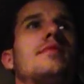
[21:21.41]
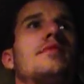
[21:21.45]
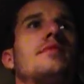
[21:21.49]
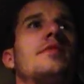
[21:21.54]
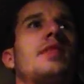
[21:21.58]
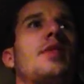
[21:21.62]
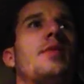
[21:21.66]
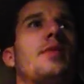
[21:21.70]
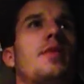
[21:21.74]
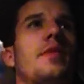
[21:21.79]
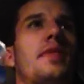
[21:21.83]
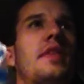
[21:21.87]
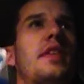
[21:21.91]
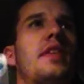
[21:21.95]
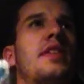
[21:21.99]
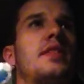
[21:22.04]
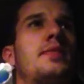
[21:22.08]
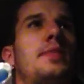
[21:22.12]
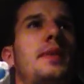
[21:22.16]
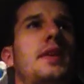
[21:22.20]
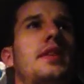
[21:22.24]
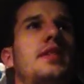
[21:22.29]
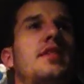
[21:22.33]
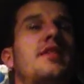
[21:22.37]
They were very
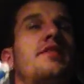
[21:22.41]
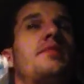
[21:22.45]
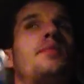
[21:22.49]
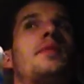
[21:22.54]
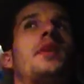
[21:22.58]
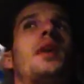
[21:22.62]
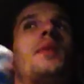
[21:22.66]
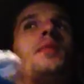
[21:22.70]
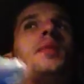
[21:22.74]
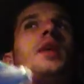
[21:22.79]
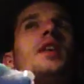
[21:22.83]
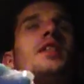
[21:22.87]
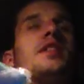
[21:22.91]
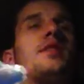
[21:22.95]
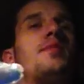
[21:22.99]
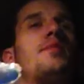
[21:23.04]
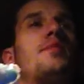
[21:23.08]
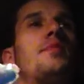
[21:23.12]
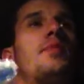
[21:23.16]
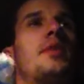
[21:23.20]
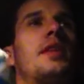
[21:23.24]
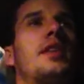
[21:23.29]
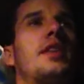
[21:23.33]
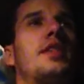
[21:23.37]
expensive, but I bought
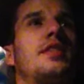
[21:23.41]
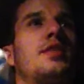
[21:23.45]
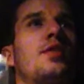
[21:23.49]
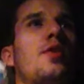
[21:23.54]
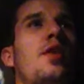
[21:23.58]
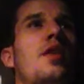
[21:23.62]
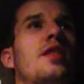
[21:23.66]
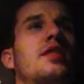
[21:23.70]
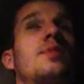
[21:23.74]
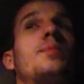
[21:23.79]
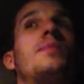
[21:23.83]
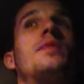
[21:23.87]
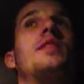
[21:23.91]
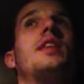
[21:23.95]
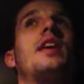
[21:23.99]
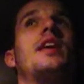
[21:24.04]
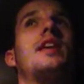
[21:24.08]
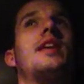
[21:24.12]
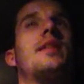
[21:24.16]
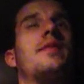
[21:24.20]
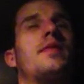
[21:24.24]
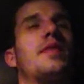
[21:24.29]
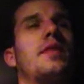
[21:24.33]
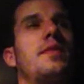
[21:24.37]
them because they're awesome and
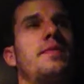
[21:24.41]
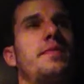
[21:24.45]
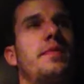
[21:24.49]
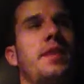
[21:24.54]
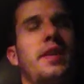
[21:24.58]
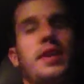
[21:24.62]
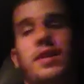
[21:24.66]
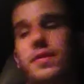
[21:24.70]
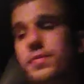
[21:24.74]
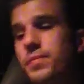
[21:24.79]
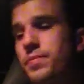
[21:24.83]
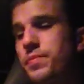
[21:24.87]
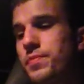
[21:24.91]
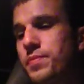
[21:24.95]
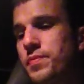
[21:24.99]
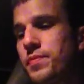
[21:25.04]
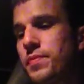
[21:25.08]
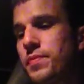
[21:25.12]
I never can find them.